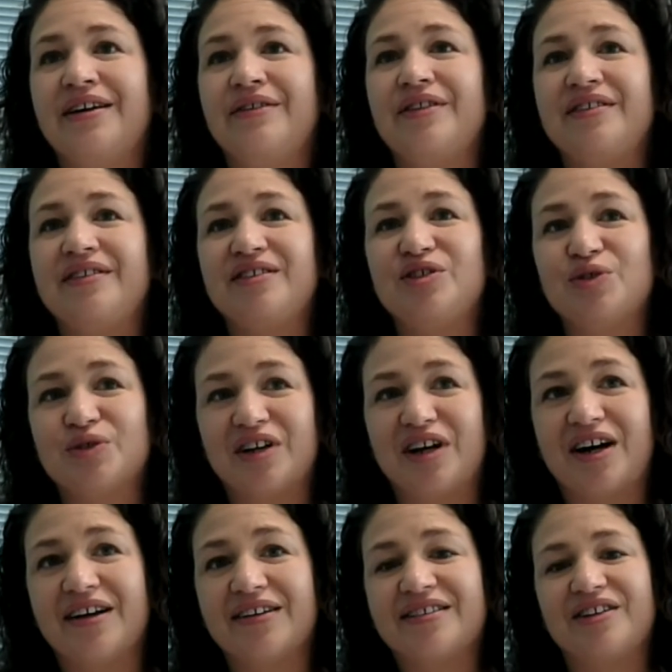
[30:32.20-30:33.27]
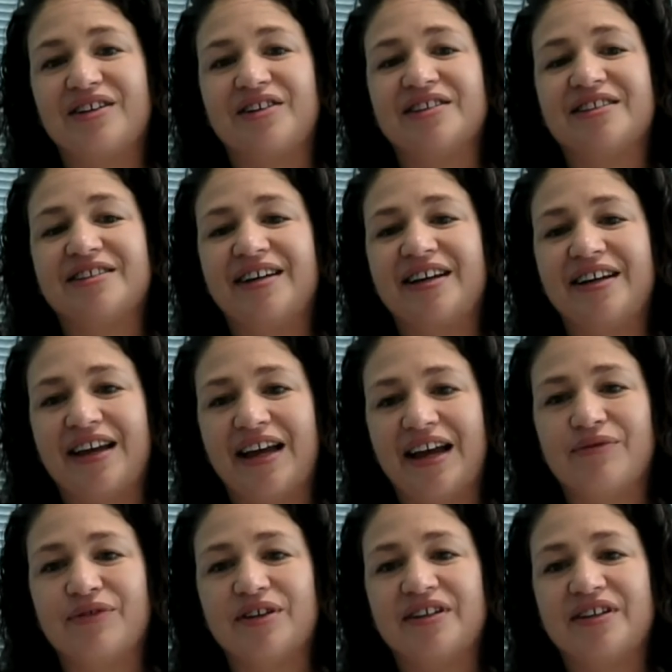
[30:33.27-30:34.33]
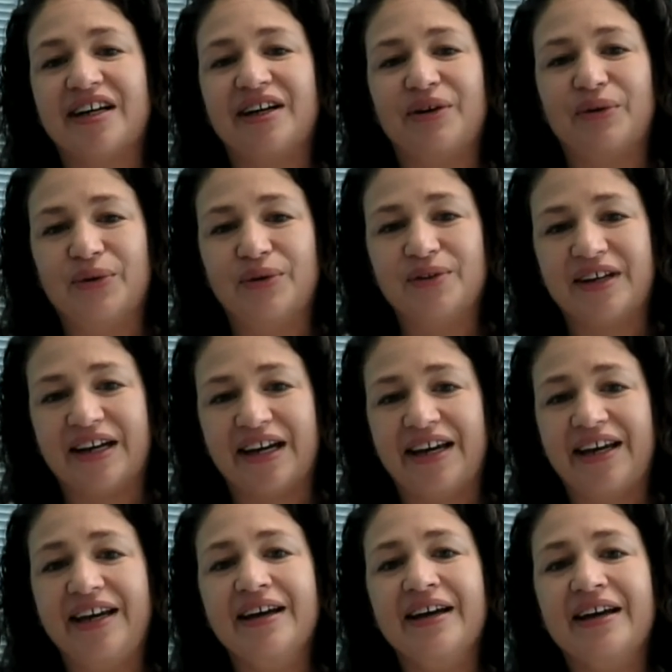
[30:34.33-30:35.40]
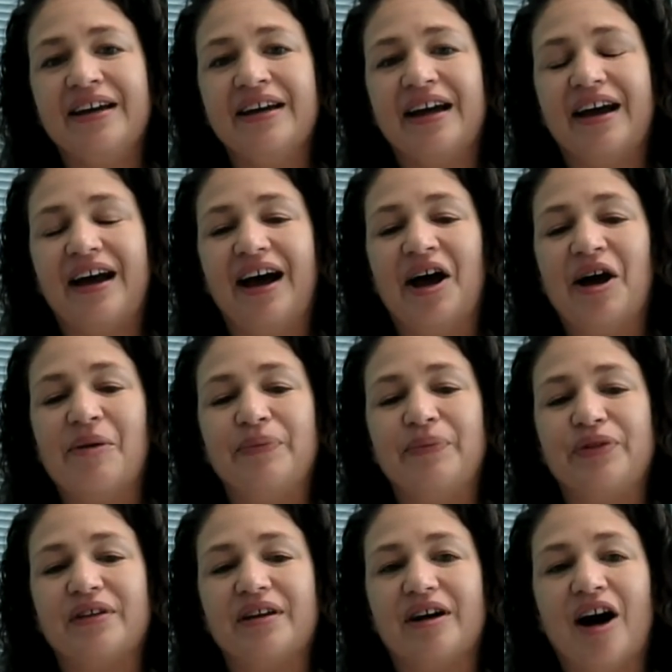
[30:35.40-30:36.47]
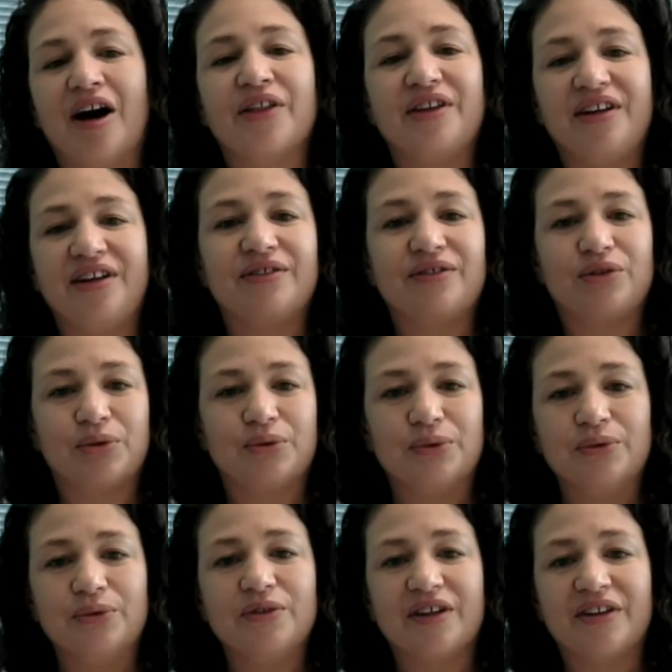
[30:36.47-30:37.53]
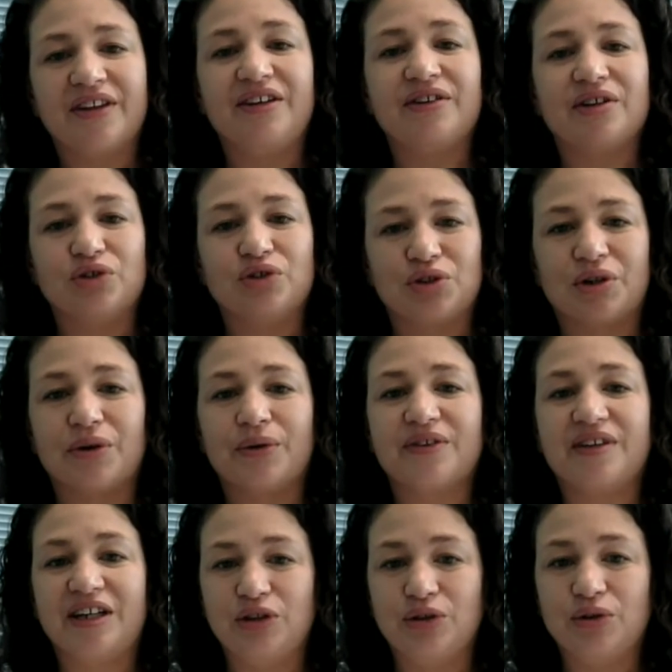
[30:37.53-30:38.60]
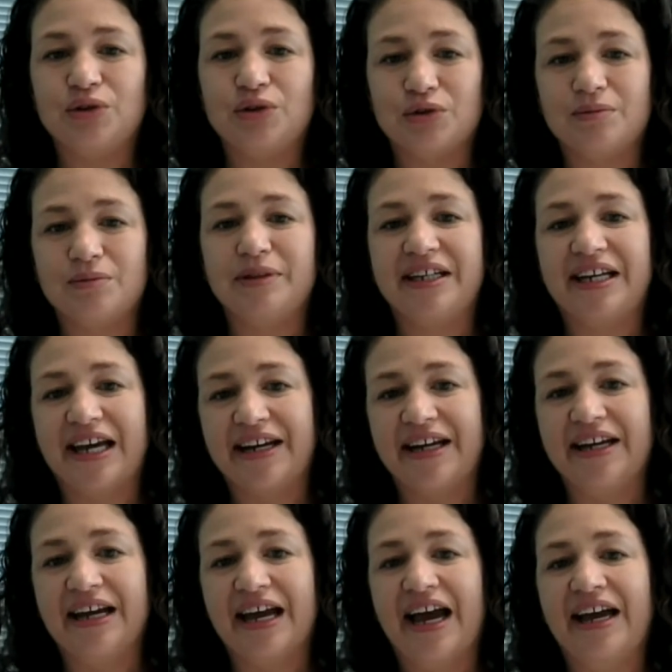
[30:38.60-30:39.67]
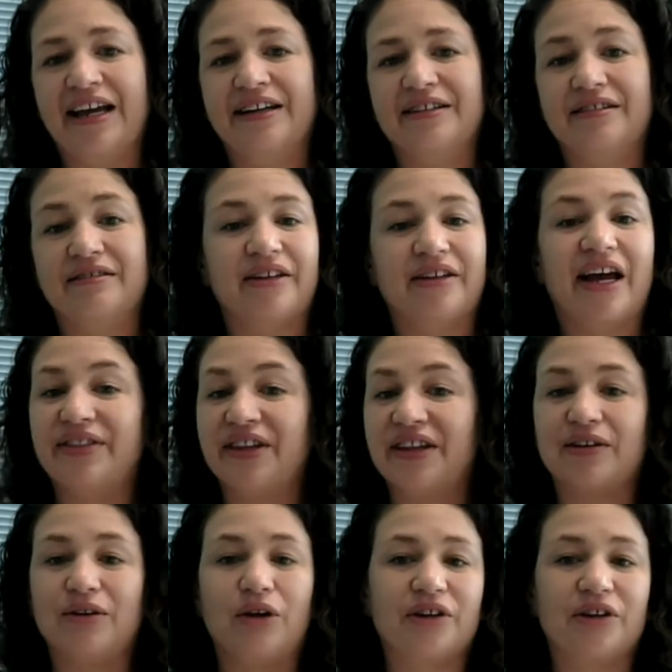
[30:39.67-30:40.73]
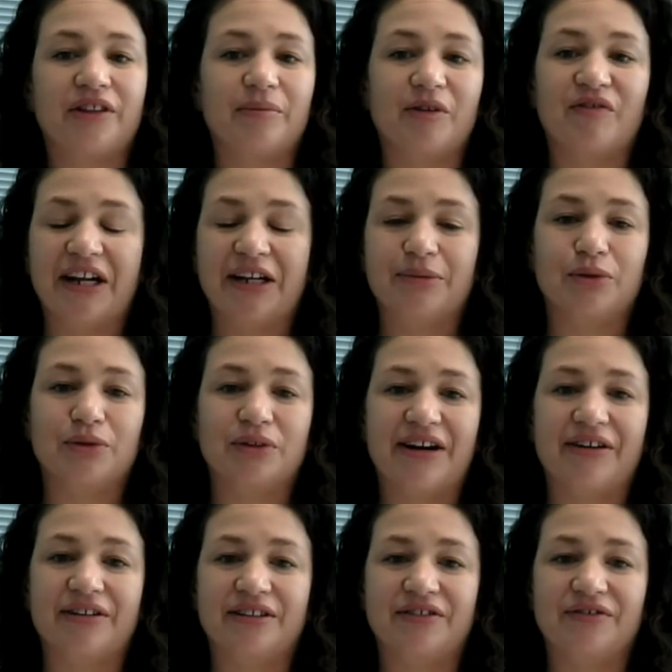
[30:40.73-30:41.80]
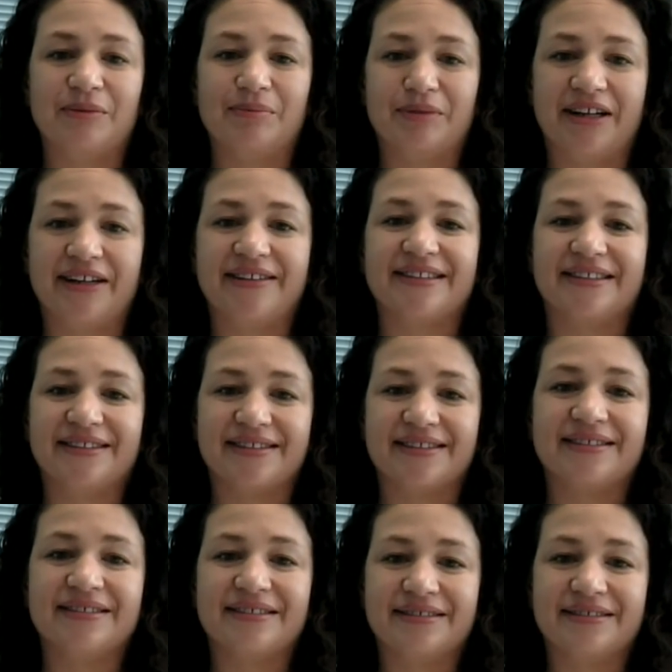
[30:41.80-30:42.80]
this is your task that you're undertaking every day, all day, are these tools, are these controls that you should be getting? And there's a lot of them available now in different places.